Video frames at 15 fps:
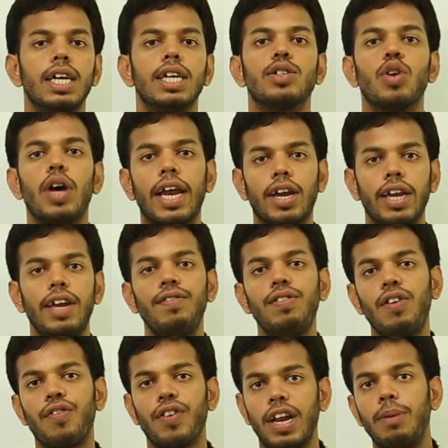So if
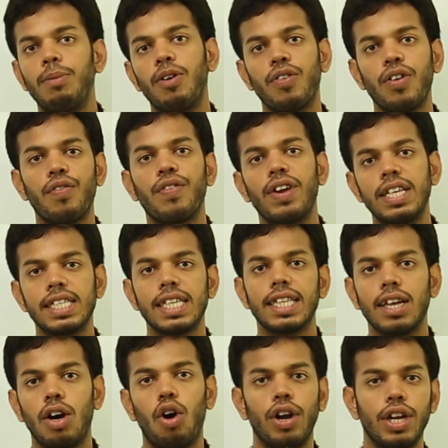the frame of reference,
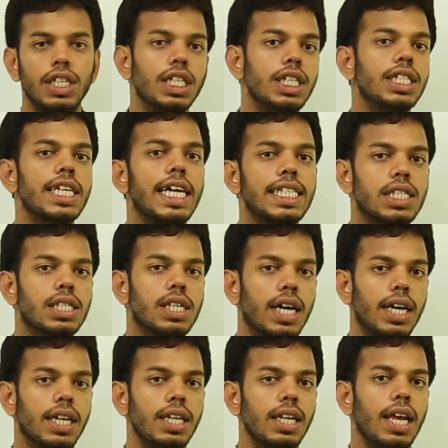the origin is at
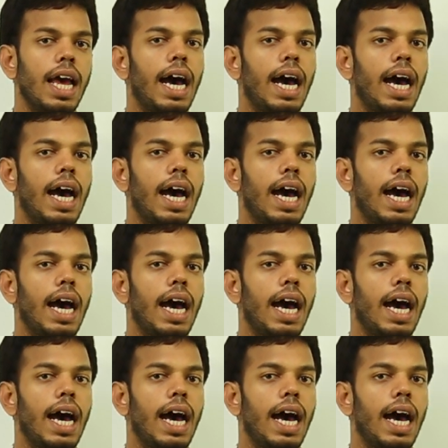sun,